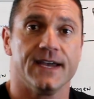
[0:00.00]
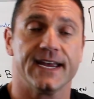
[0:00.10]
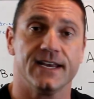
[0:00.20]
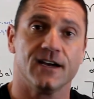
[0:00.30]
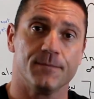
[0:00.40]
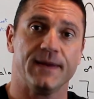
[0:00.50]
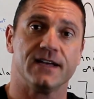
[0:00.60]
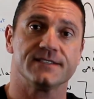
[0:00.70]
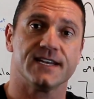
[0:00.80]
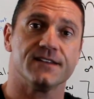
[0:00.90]
Again, to help
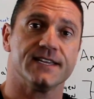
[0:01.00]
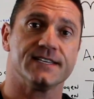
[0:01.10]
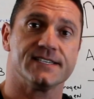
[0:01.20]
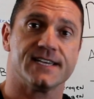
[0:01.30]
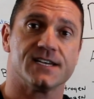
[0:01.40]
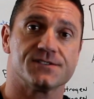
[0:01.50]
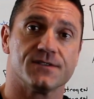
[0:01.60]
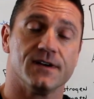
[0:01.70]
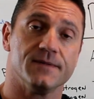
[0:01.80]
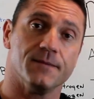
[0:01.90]
balance out that
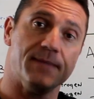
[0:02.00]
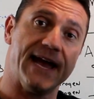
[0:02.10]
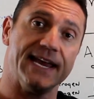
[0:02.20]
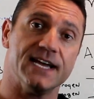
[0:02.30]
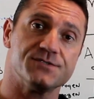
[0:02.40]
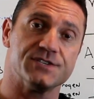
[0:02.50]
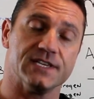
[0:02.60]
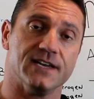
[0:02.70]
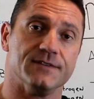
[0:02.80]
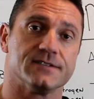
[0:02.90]
testosterone, um, the bad
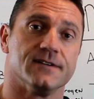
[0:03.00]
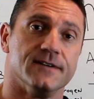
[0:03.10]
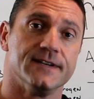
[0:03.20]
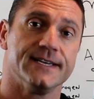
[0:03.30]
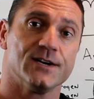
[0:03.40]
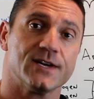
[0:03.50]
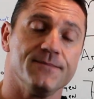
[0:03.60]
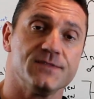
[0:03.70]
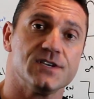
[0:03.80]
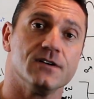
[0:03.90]
estrogen levels. Okay,
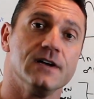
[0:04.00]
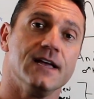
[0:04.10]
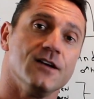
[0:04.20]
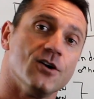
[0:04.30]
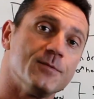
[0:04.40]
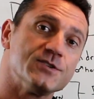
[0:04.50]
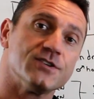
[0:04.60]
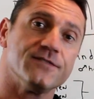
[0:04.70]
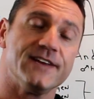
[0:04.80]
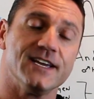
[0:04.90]
so hope you
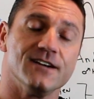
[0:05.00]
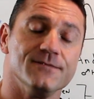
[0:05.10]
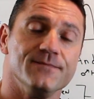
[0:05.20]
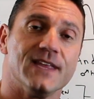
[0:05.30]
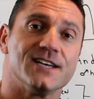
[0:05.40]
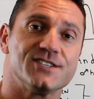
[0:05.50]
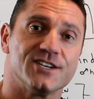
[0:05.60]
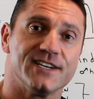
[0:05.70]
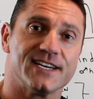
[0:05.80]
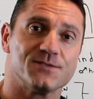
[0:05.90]
enjoyed the video. I'll see
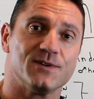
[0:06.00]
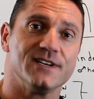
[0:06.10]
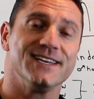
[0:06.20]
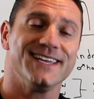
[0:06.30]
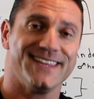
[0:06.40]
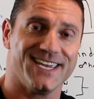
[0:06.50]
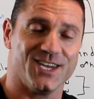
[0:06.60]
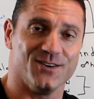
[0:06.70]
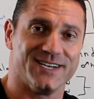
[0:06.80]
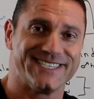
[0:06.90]
you in your next one. Thank
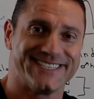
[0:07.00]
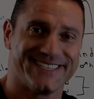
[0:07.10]
you.